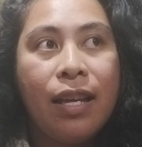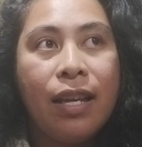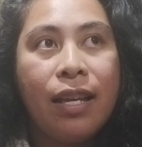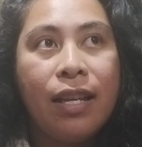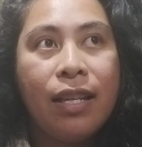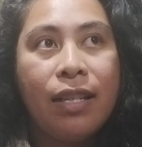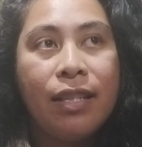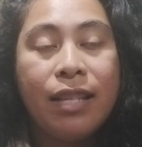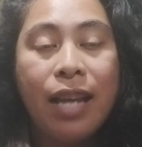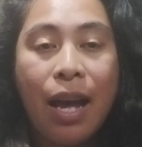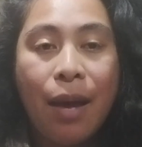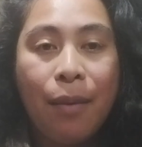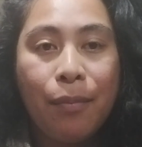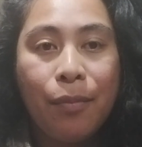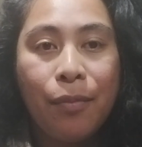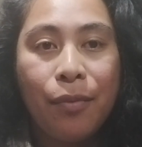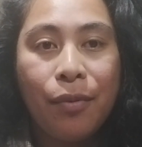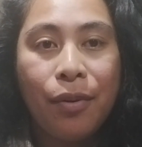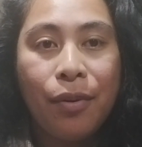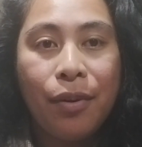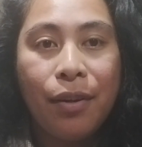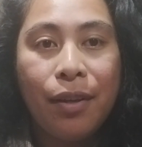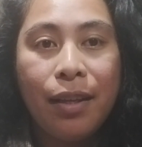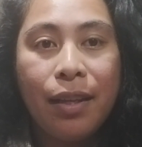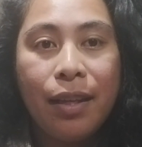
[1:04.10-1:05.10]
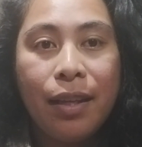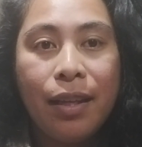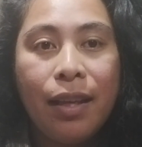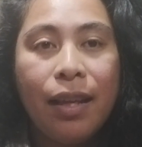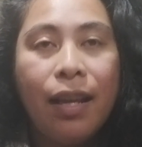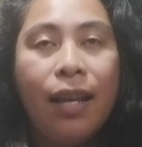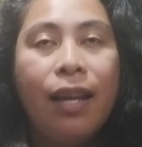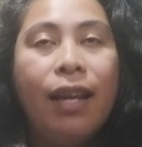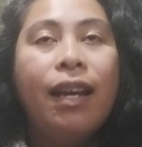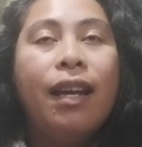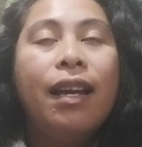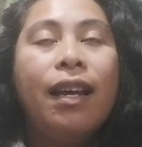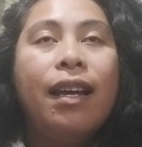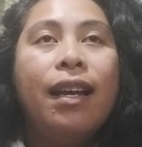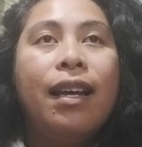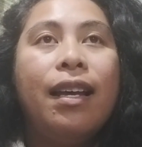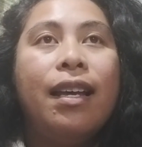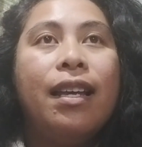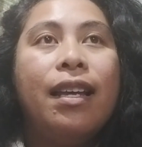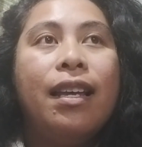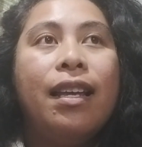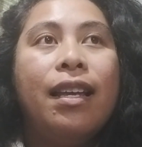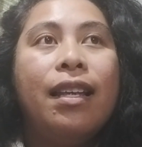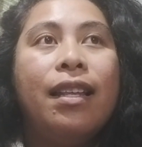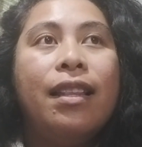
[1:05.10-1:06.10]
Samoa
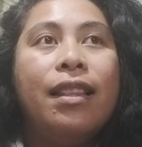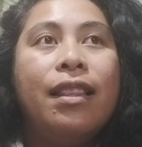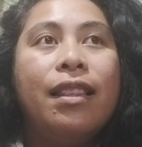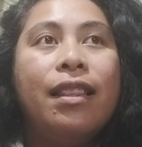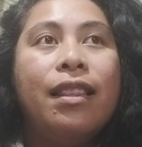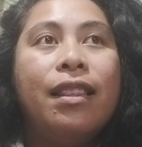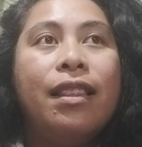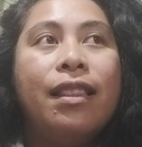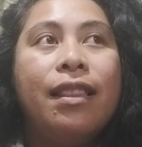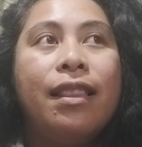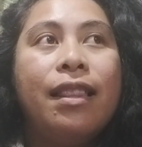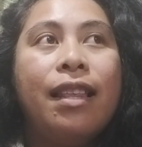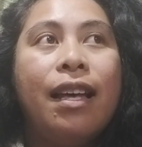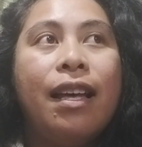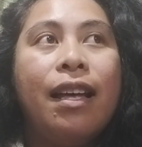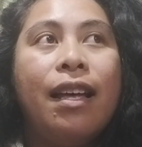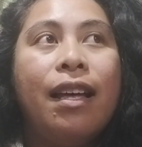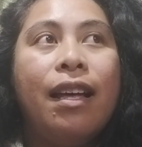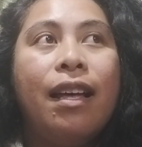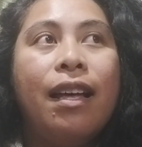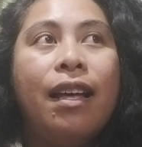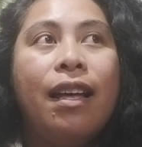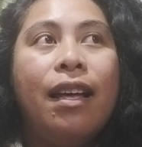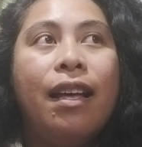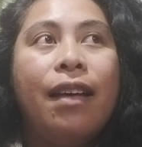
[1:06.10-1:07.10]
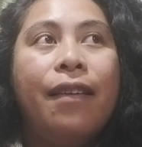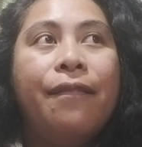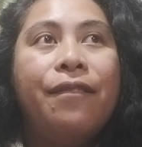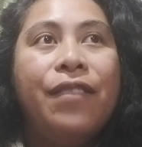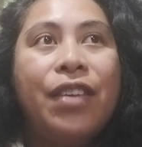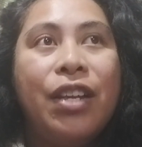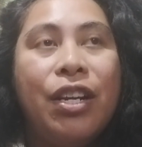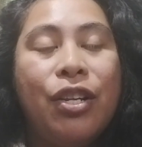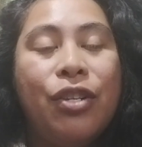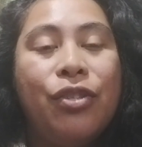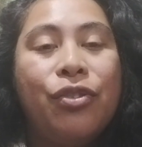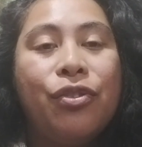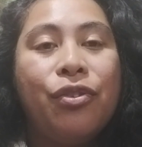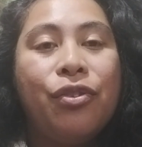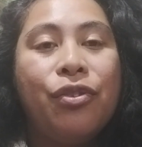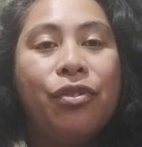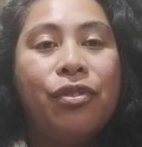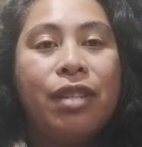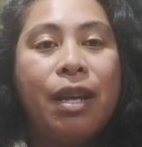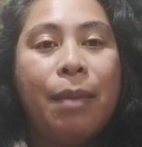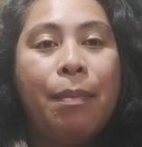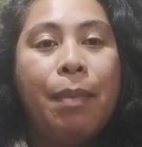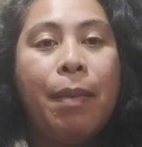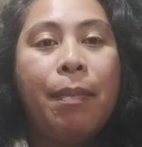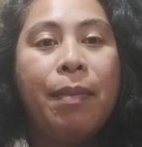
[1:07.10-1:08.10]
in the village called
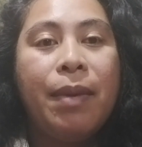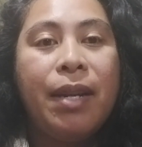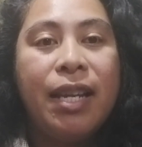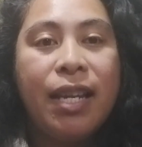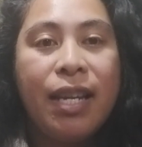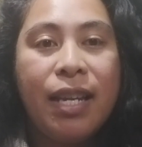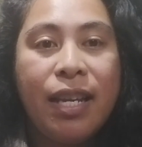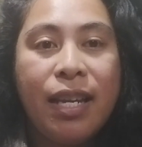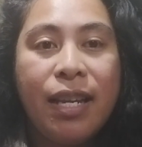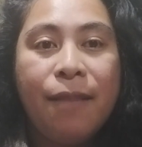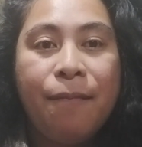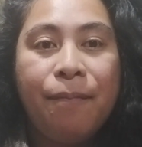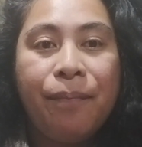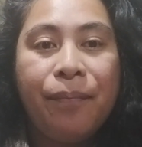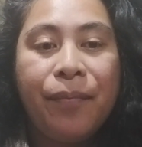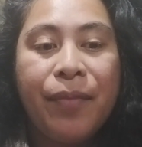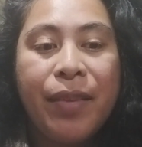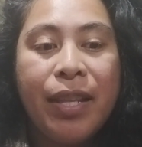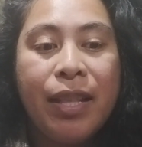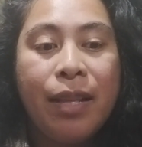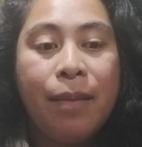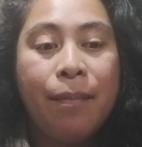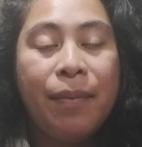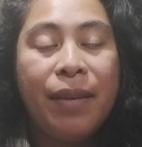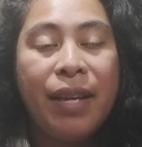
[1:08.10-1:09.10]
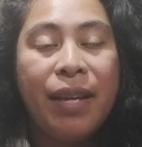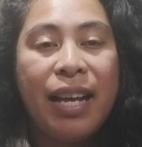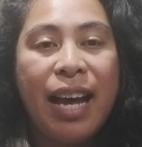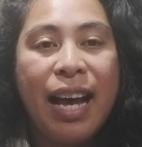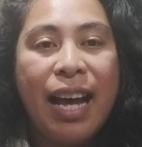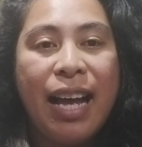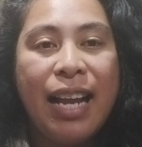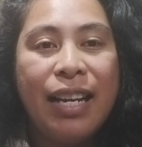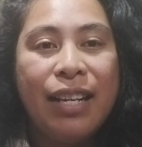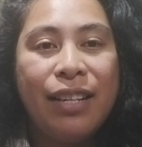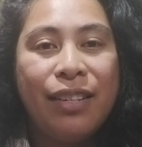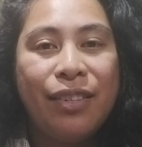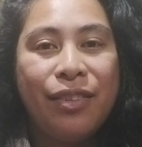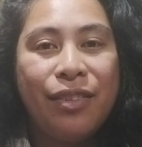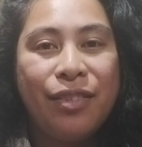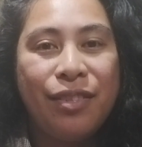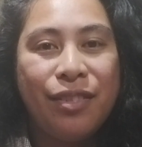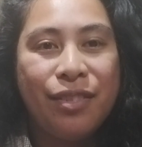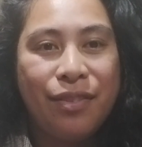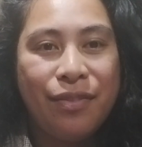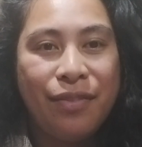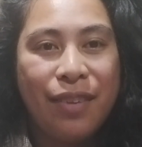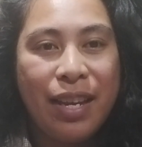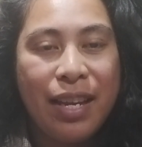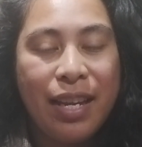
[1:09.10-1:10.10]
Sapapali'i in the big island called
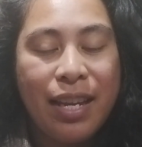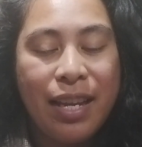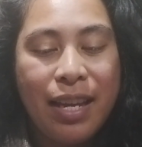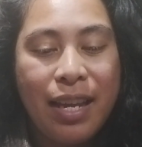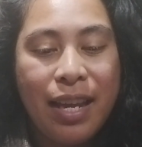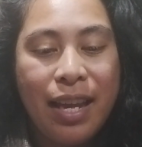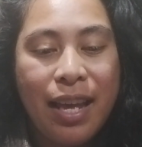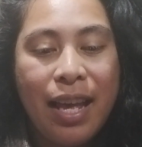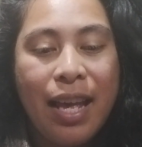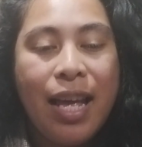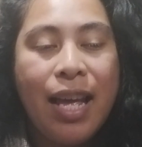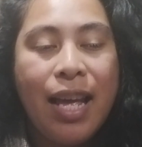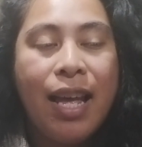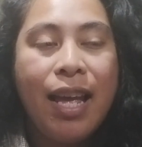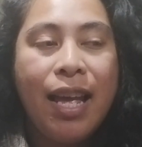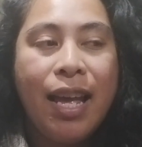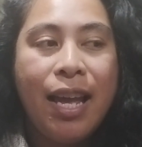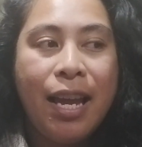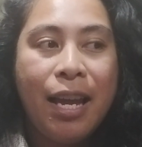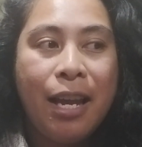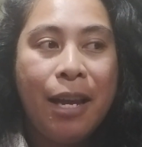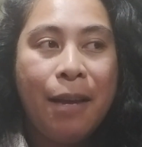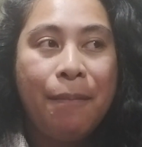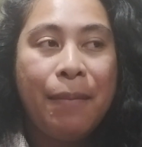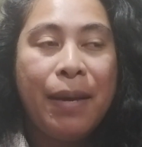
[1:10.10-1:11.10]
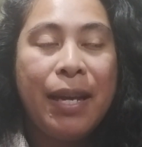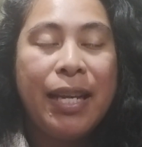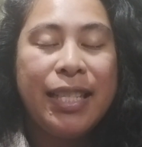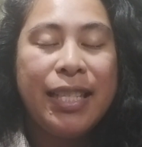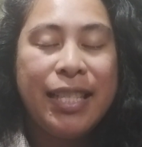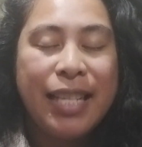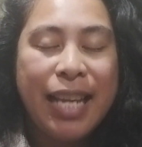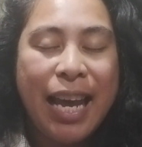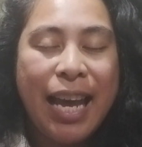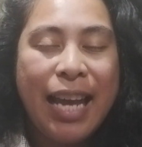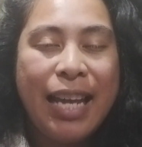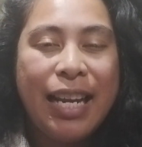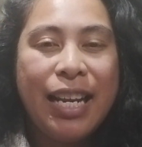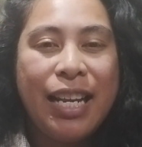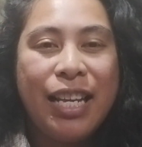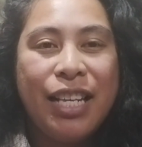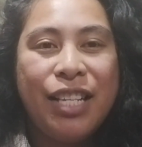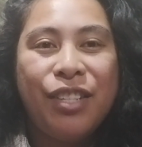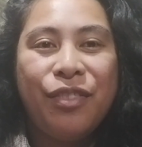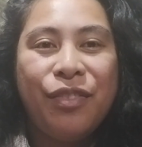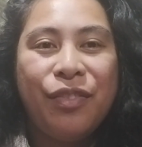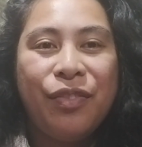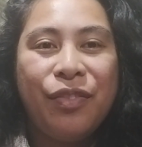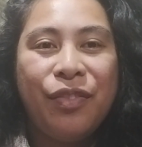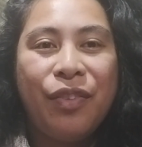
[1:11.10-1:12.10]
Savaii. And my dad
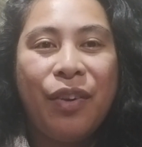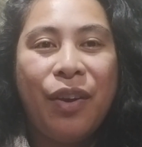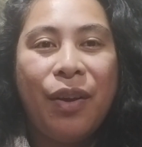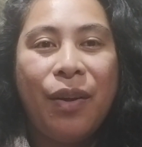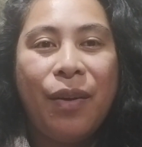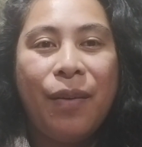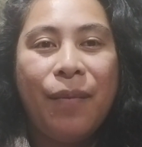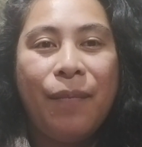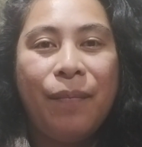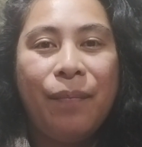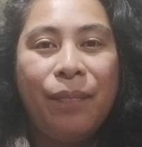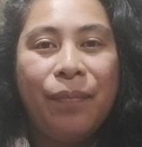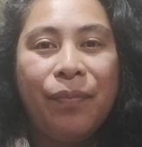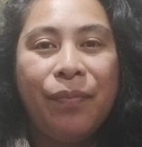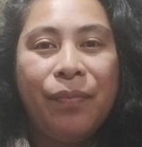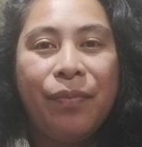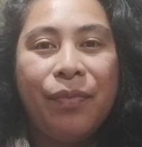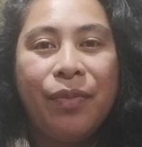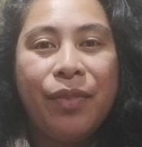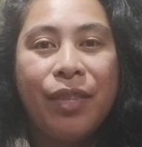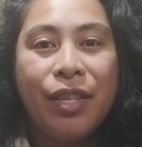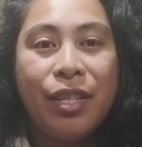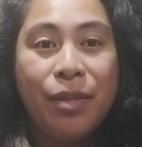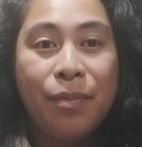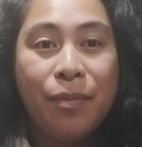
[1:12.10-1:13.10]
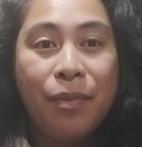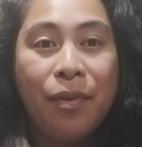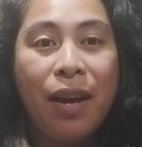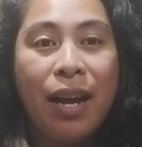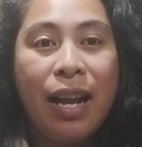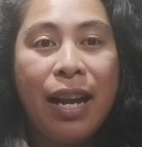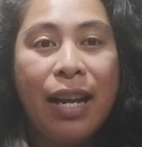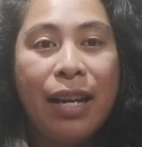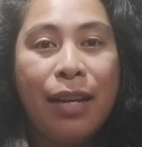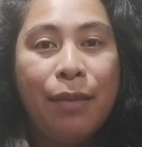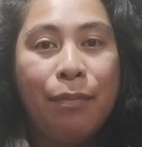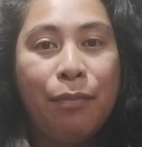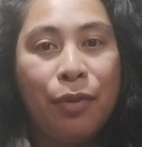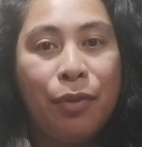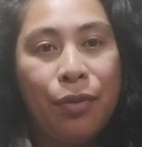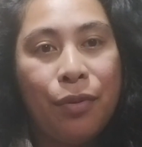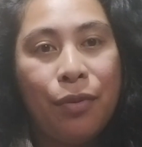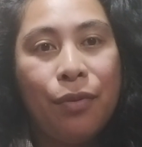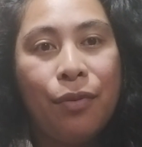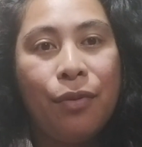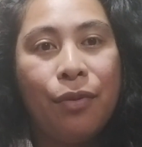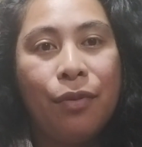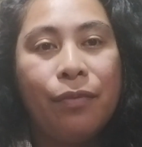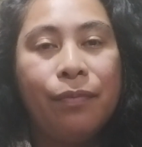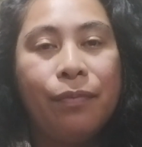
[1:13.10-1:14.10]
is from the small island
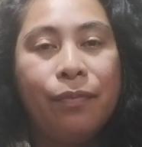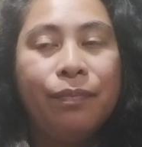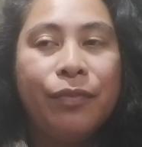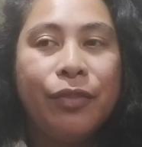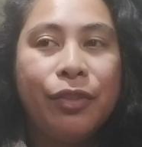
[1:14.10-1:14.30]
Monono.